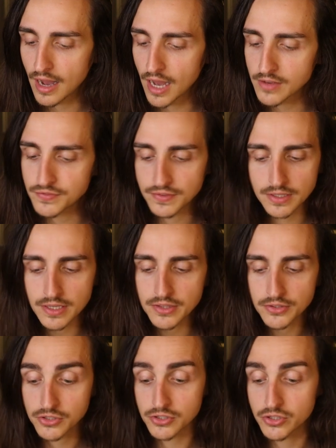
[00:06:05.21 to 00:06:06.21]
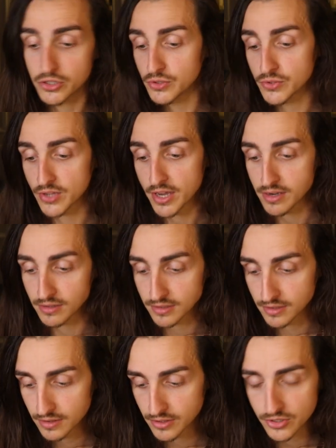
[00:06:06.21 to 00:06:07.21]
I feel like there's just a new
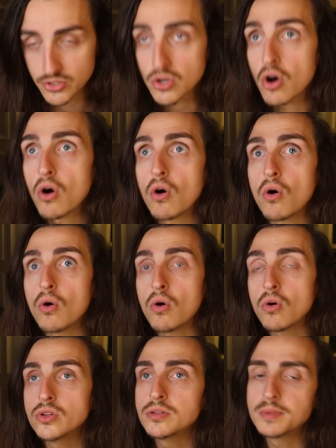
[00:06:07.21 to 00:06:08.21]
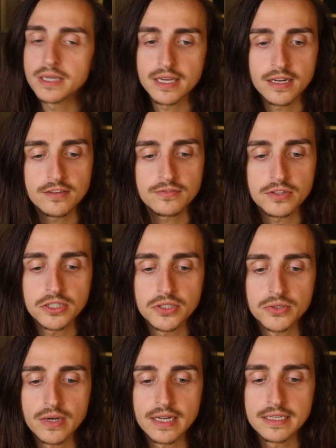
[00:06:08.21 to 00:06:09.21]
cycle. There's a whole new beginning for
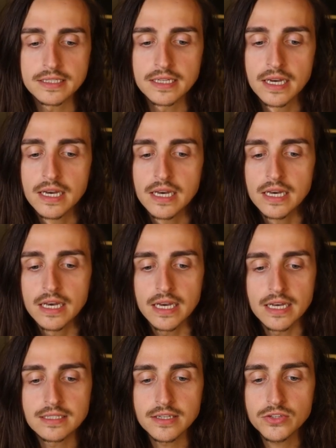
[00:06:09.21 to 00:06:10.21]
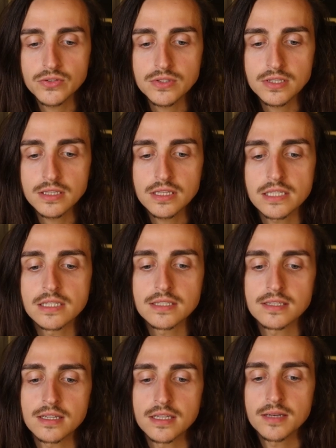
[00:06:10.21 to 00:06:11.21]
you. And it's interesting that
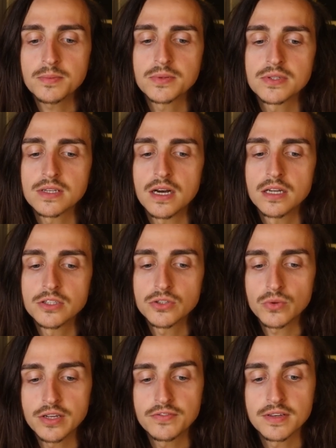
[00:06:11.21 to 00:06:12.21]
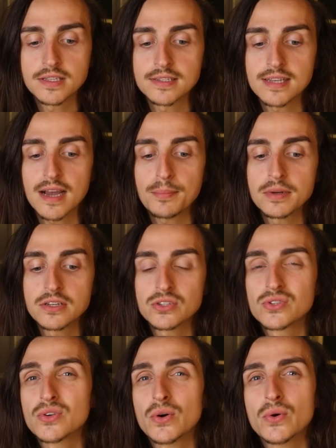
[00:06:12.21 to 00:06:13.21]
this eclipse on the 25th is happening
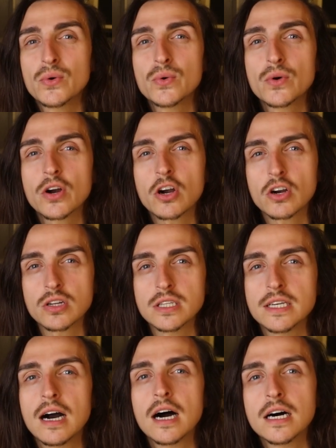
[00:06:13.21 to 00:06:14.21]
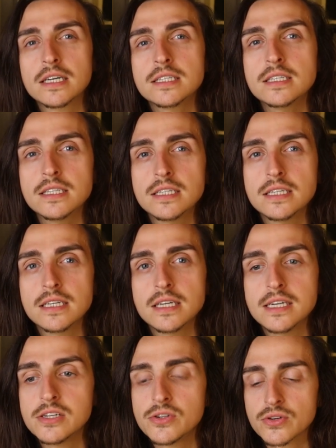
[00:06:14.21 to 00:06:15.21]
so early on
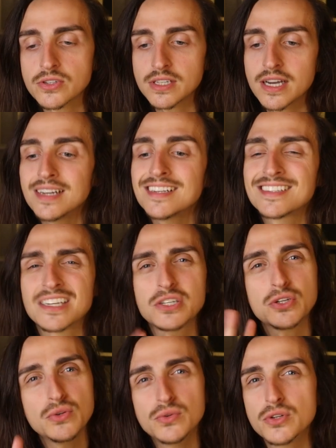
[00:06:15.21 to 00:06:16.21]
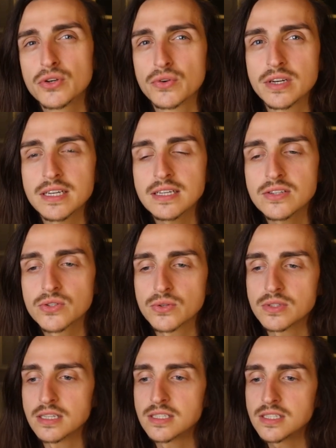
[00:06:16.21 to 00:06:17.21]
in your sign. It's at two degrees,
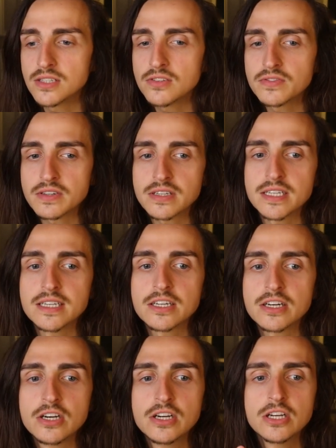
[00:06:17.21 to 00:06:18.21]
so it's still very